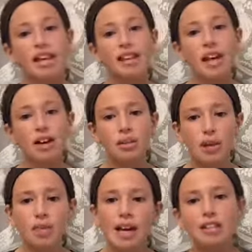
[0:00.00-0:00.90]
Now you
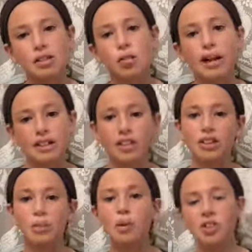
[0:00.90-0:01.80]
may be asking, why is it called
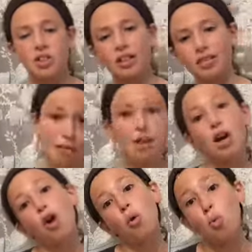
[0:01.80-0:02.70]
a bullet journal?
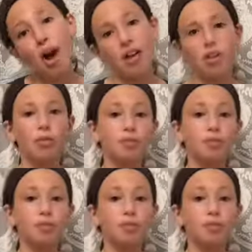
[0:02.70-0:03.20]
Well,